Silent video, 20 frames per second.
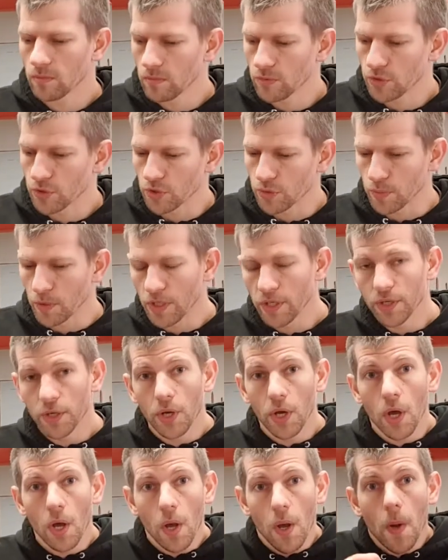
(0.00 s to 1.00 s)
judgment,
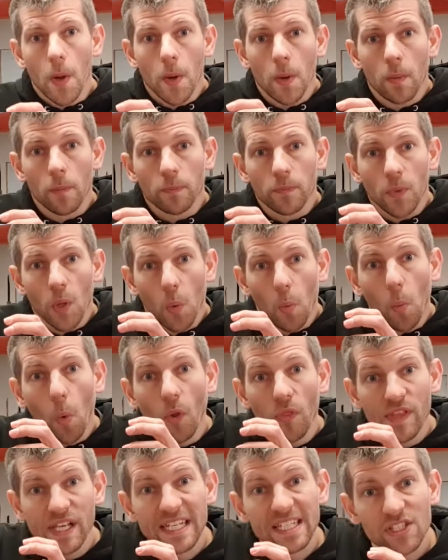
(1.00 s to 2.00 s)
what
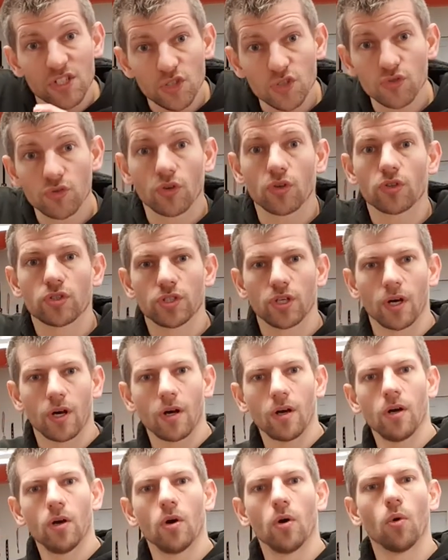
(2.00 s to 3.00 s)
the instructor
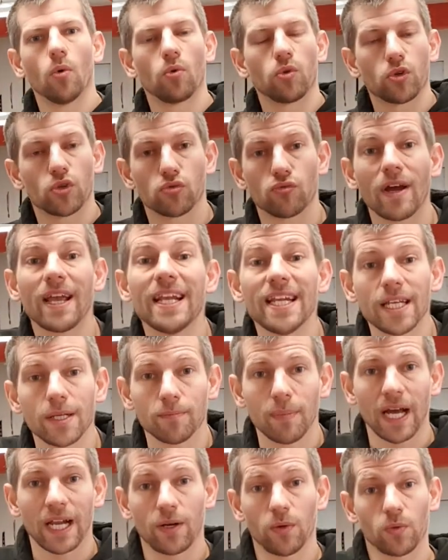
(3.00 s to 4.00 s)
or the grading
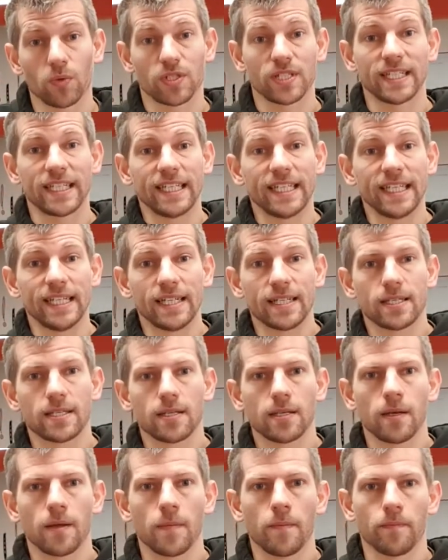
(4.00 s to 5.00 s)
panel sees,
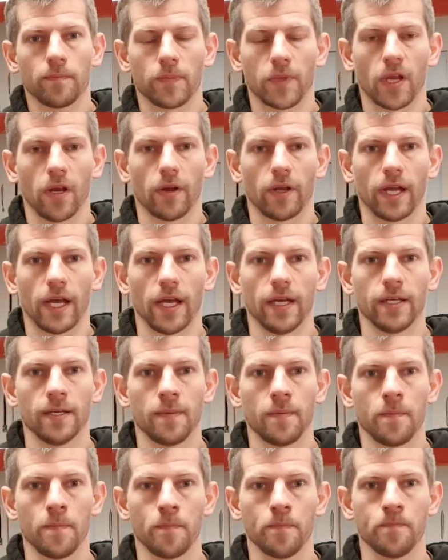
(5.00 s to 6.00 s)
okay?
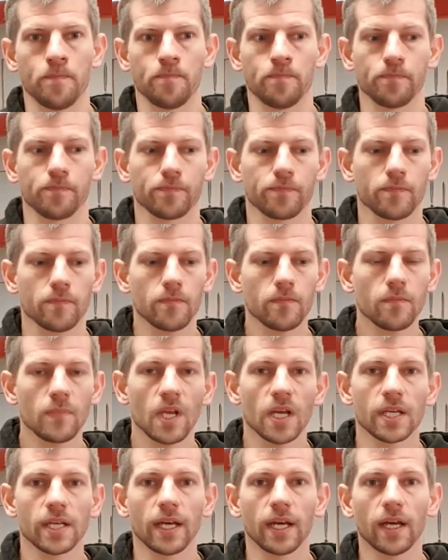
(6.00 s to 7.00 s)

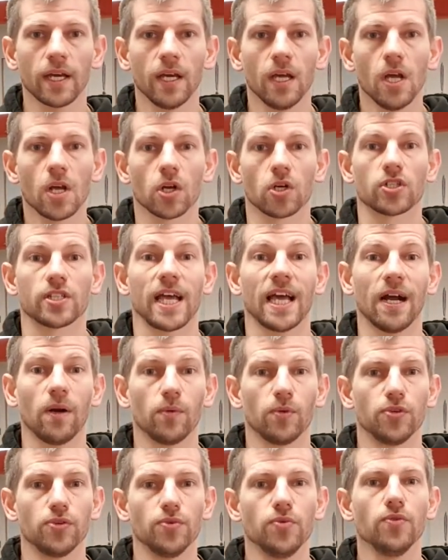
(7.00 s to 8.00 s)
Yeah, because how
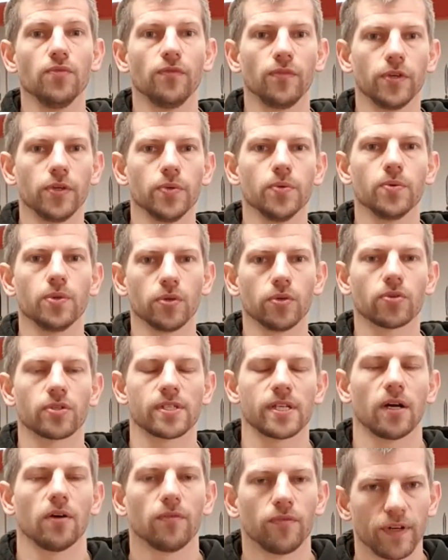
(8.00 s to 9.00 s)
you view
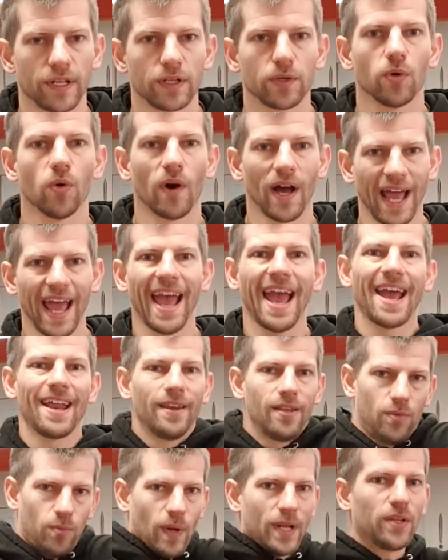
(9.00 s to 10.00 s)
yourself in your head
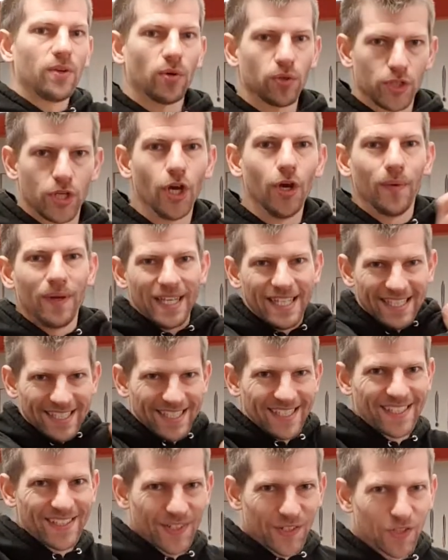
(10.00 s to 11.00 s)
when you're doing
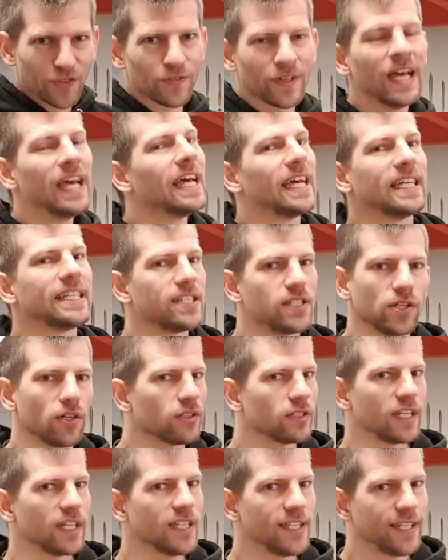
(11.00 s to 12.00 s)
stuff is not
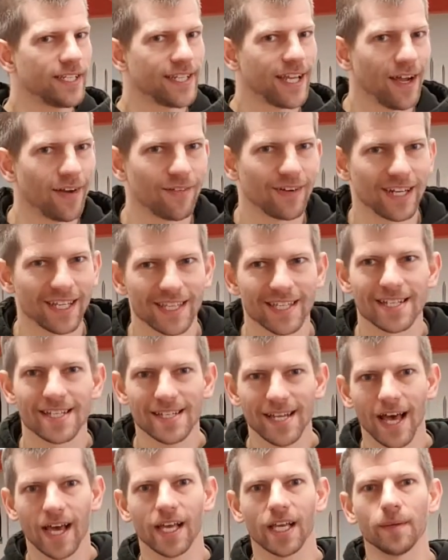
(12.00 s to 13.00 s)
necessarily the
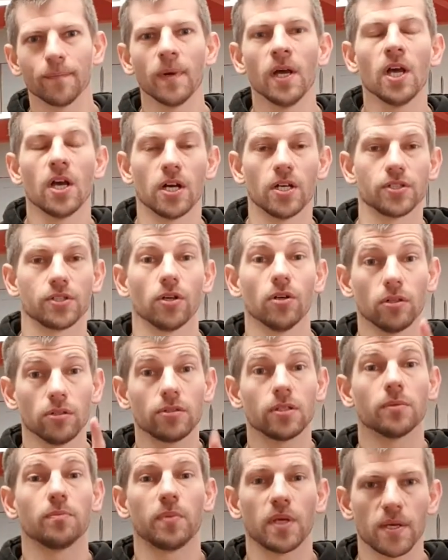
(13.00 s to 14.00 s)
same as other
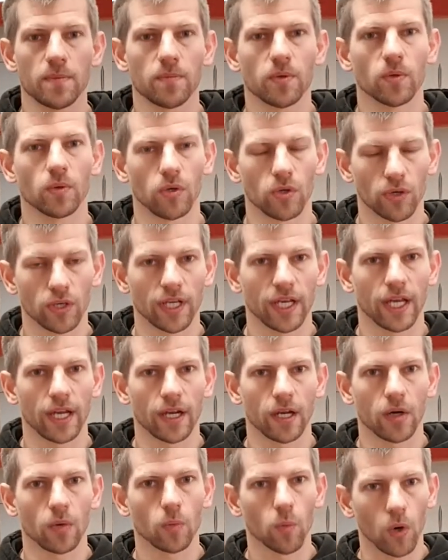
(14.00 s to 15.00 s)
people looking
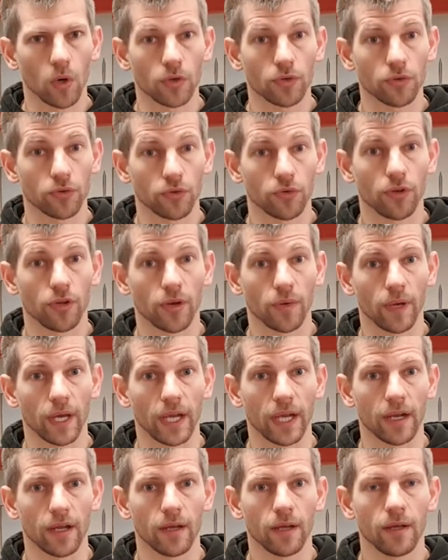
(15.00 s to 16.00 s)
at what you're doing,
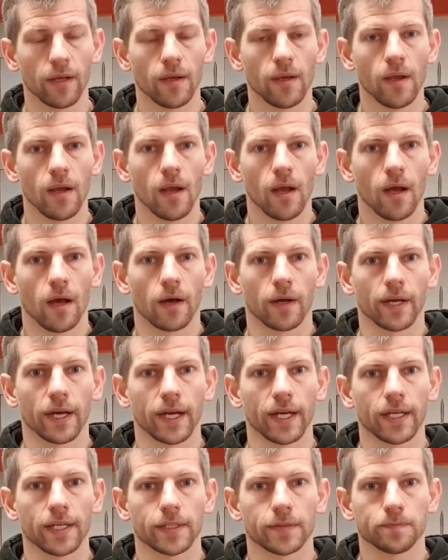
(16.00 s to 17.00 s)

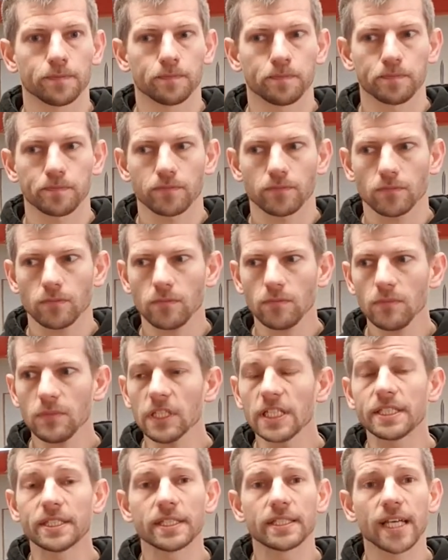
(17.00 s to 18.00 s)
okay?
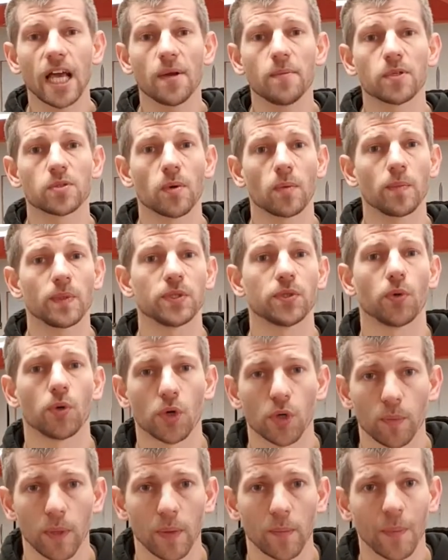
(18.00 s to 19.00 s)
It's the same as when we talk
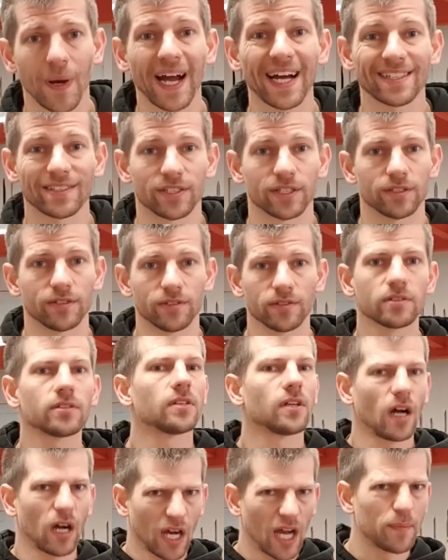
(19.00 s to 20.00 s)
about patterns,
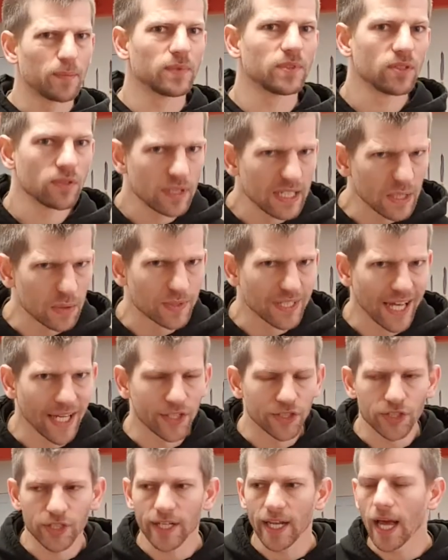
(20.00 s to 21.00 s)
and little
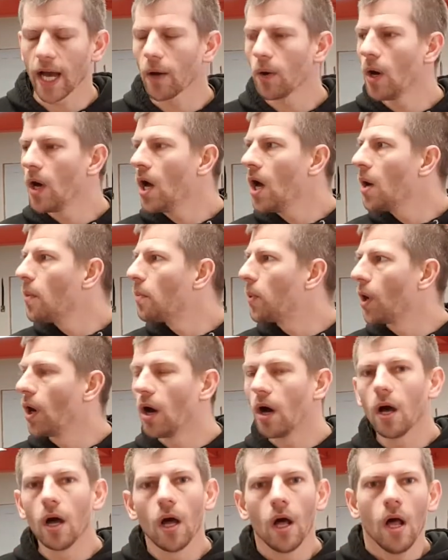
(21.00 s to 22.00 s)
tangent now,
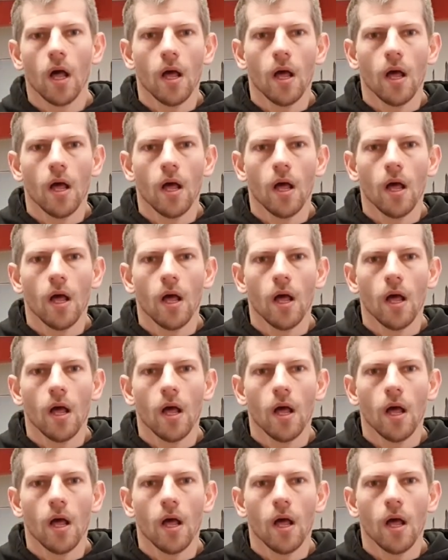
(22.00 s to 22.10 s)
but